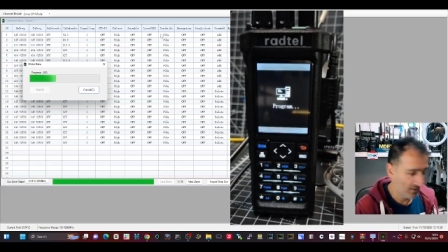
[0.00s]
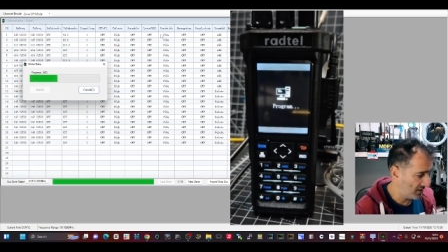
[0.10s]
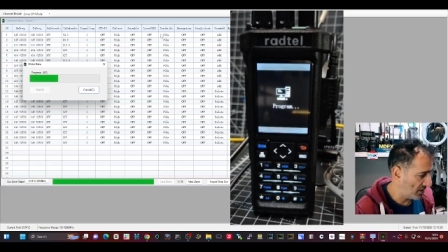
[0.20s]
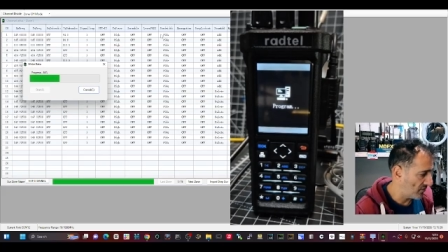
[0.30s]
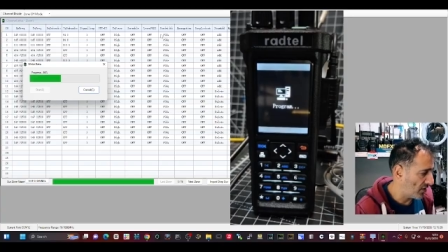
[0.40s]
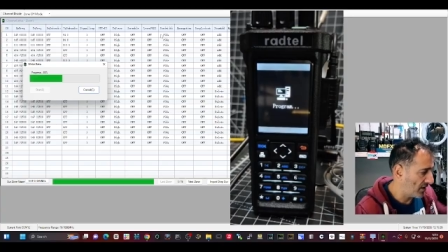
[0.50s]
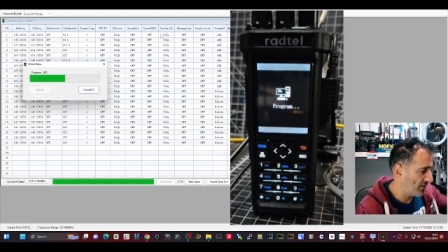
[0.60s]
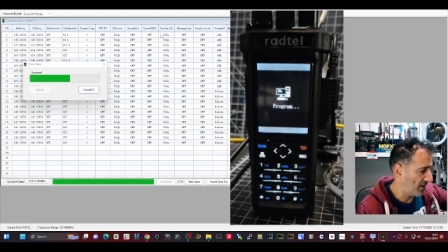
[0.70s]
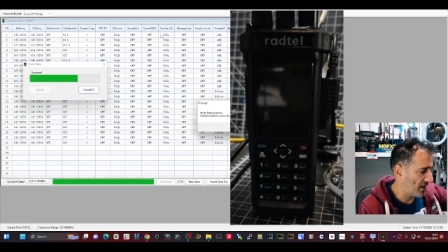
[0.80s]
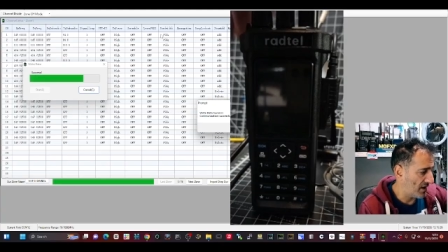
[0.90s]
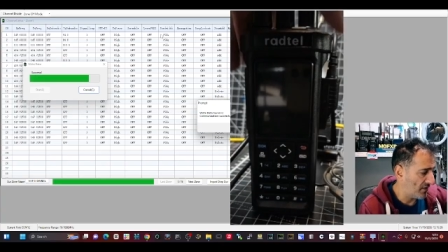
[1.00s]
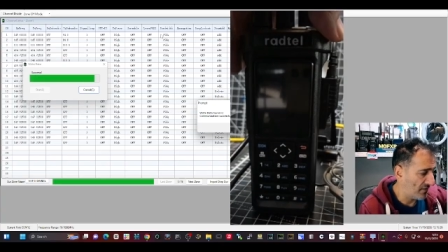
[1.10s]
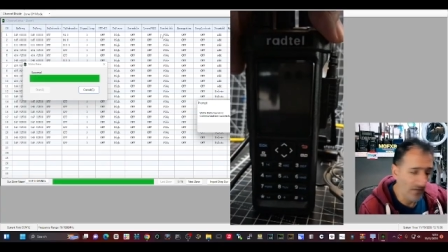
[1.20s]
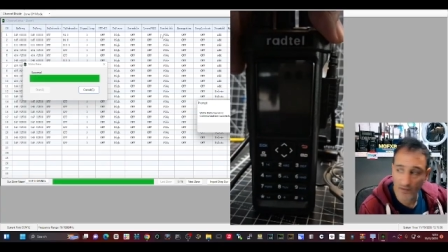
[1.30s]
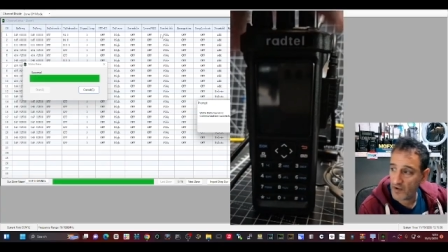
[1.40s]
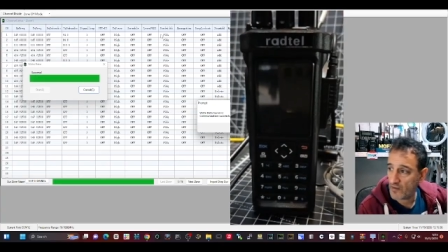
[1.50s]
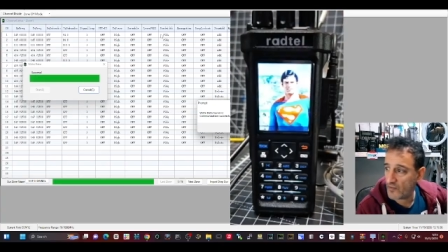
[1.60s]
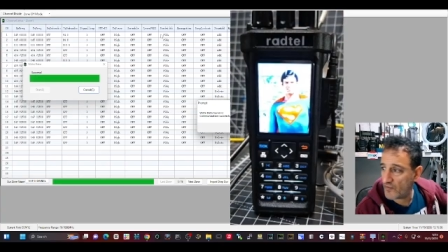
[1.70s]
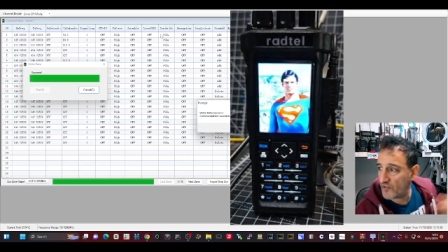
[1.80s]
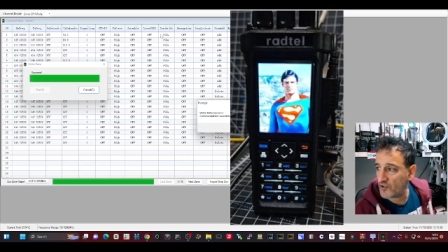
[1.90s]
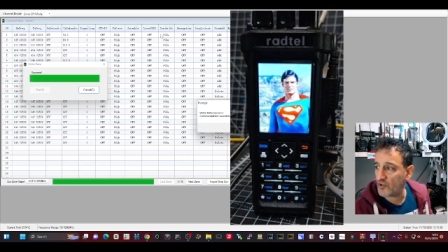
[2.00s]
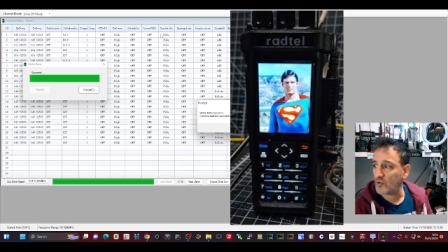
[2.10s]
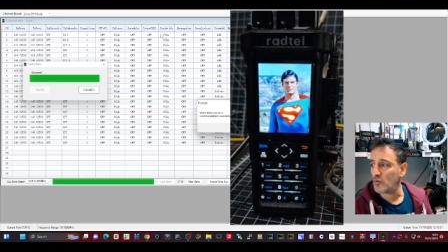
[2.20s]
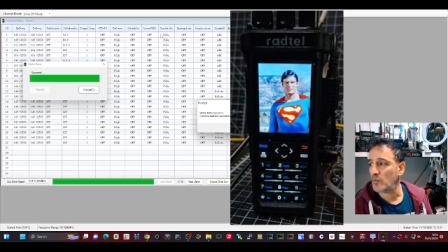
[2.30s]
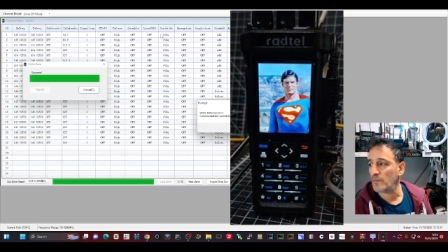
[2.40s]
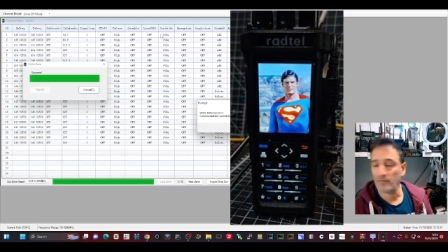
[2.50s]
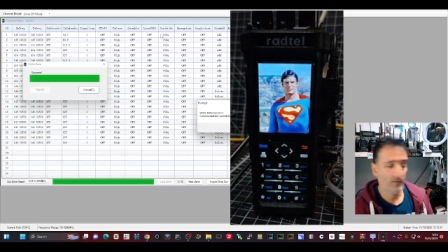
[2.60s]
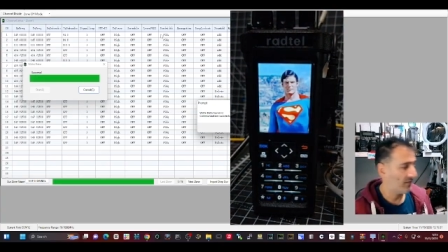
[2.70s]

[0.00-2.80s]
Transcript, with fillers: See it writing. And the, you know, the new,